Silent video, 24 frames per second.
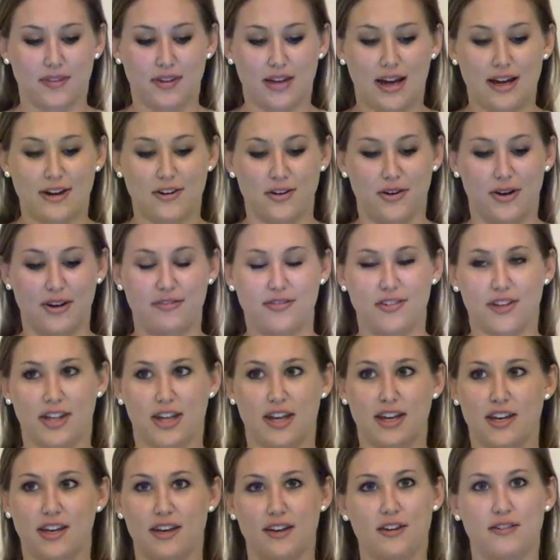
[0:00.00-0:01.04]
I don't know, I feel
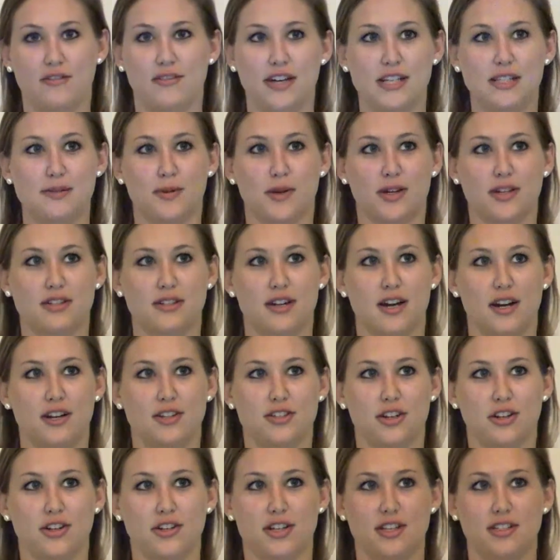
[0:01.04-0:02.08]
like Facebook has kind of
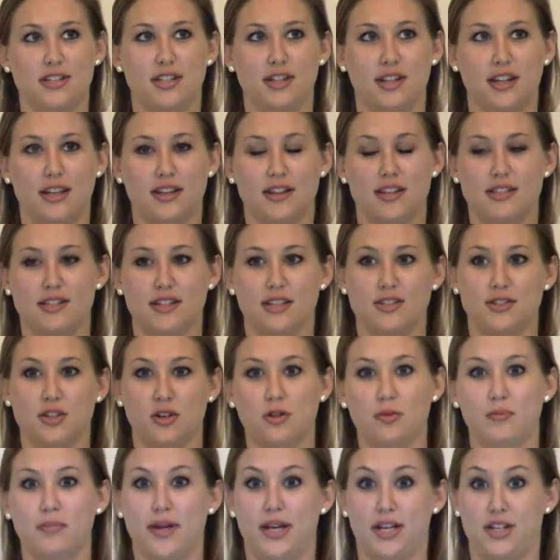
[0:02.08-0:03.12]
turned into like this
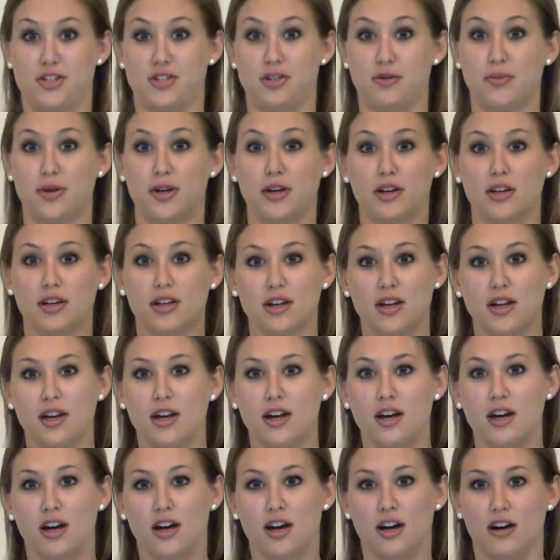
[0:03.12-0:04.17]
adult picture book
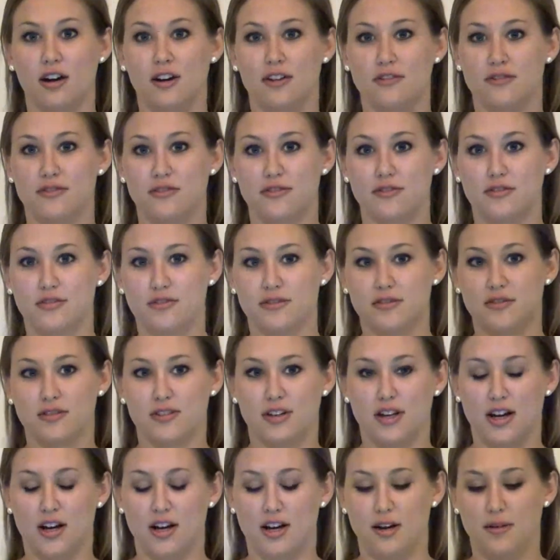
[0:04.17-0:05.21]
of
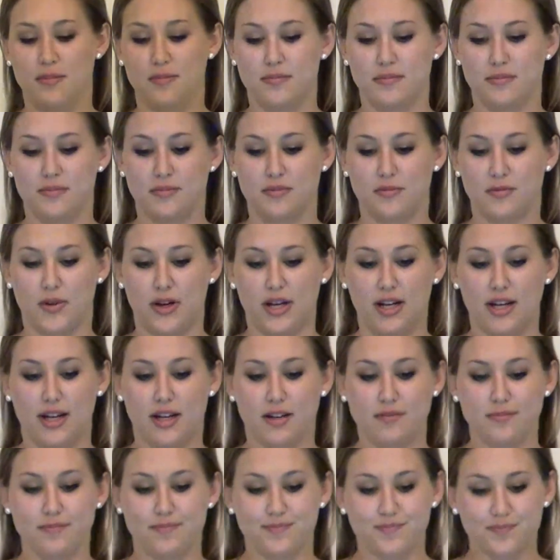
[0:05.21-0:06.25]

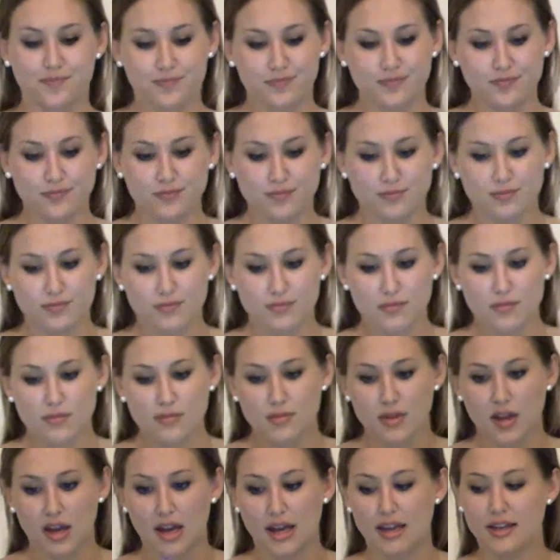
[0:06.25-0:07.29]
reading.
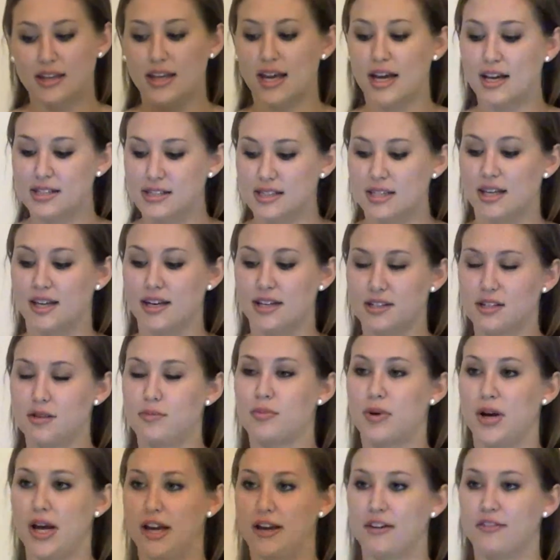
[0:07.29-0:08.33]
And yes, it is a
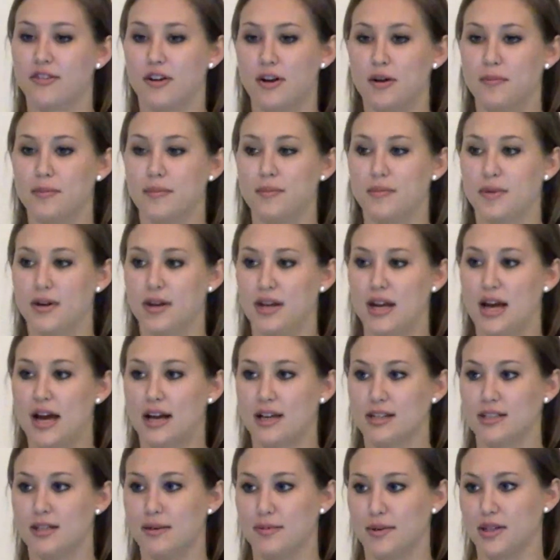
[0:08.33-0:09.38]
break from an
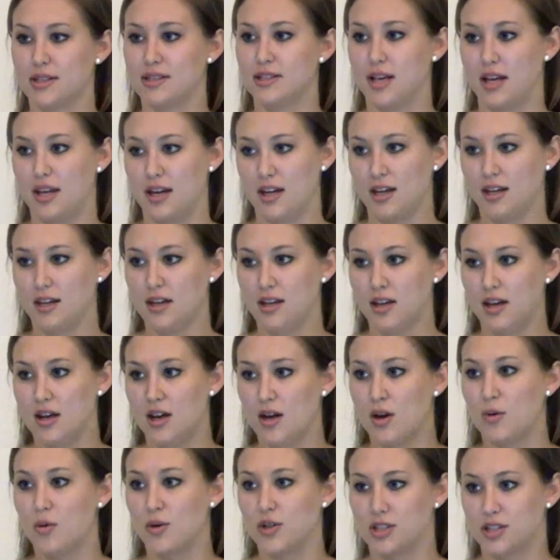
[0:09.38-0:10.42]
academic setting,
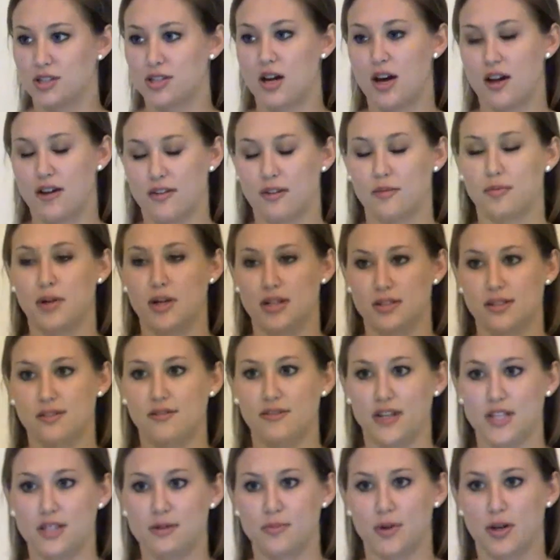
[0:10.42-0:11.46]
which is kind of the plus of
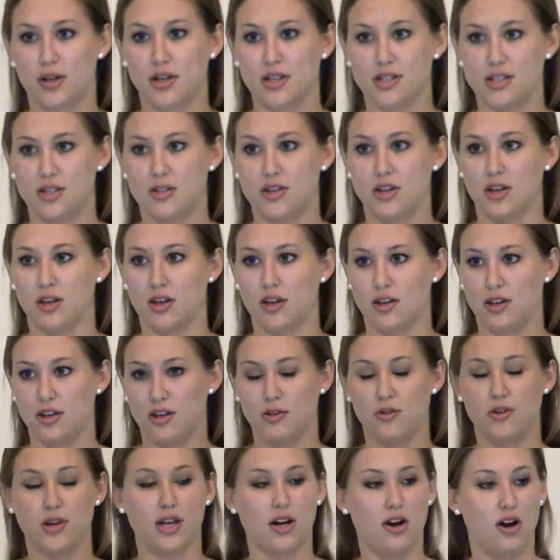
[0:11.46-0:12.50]
Facebook, because
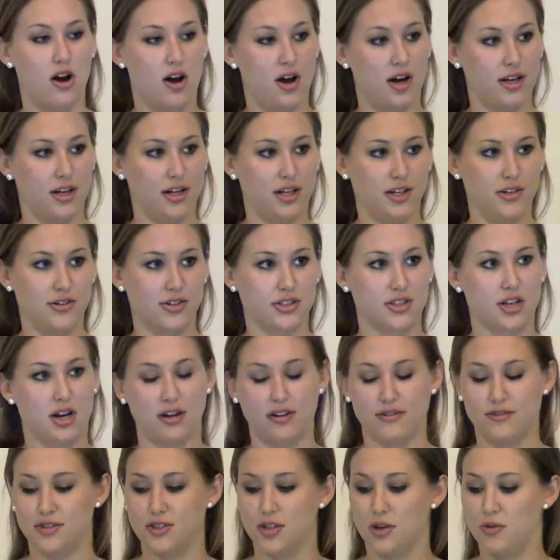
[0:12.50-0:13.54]
you get on and you just kind
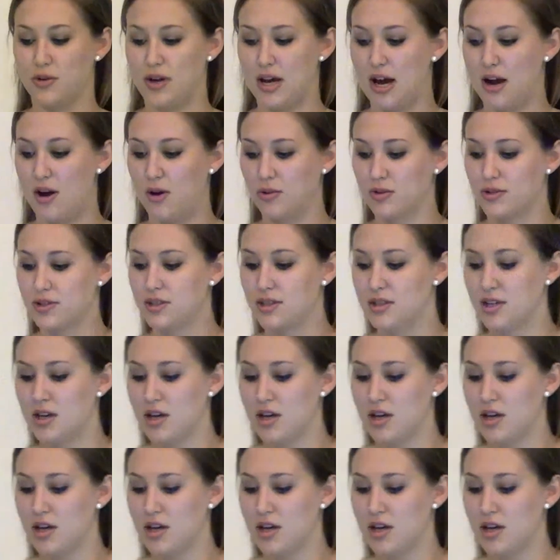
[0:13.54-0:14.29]
of zone out.